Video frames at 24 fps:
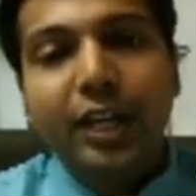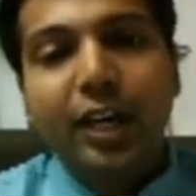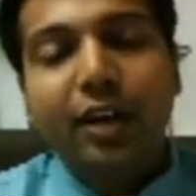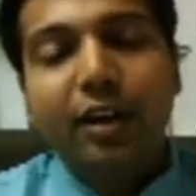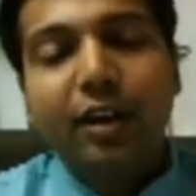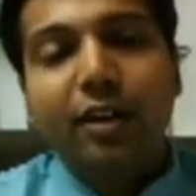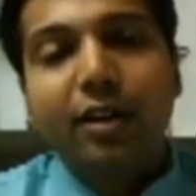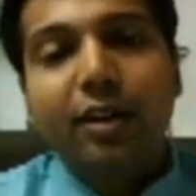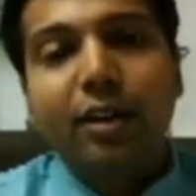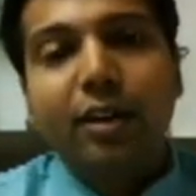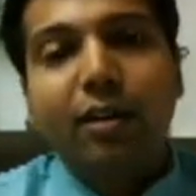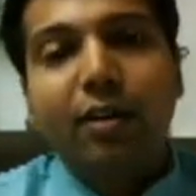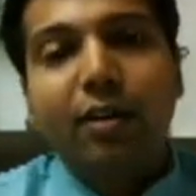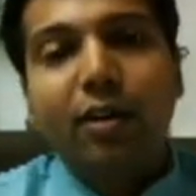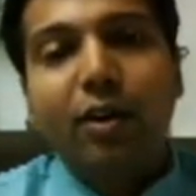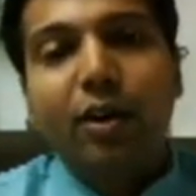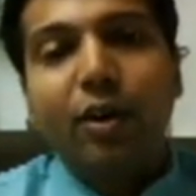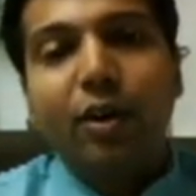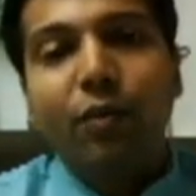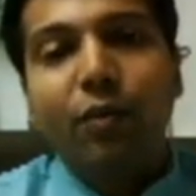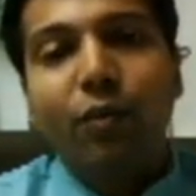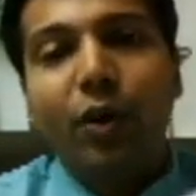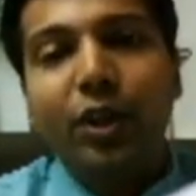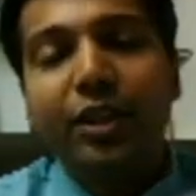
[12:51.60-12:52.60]
Here,
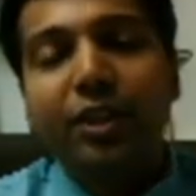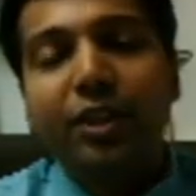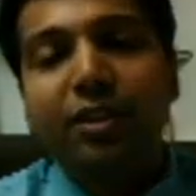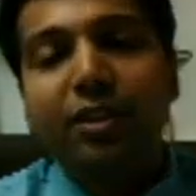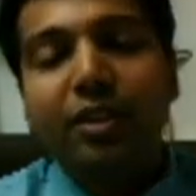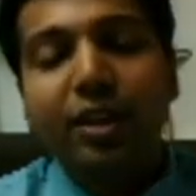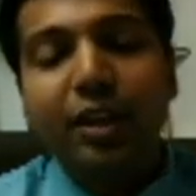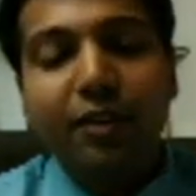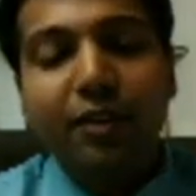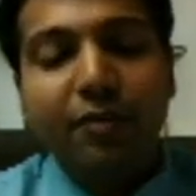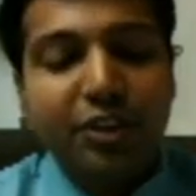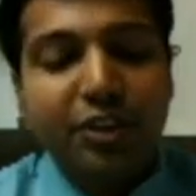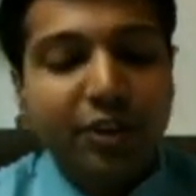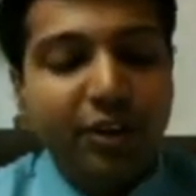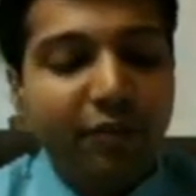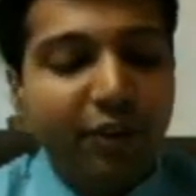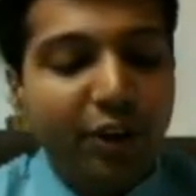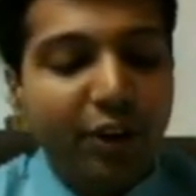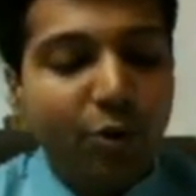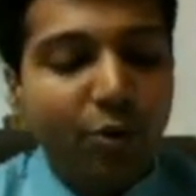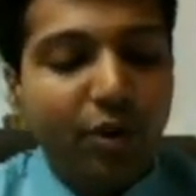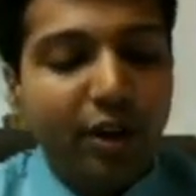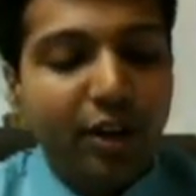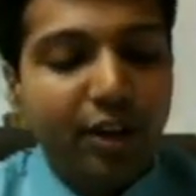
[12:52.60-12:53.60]
one thing which
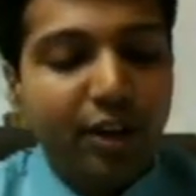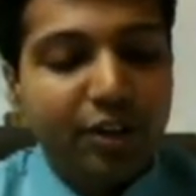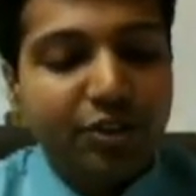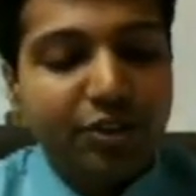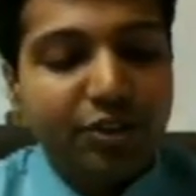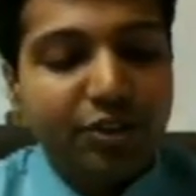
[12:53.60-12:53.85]
you need to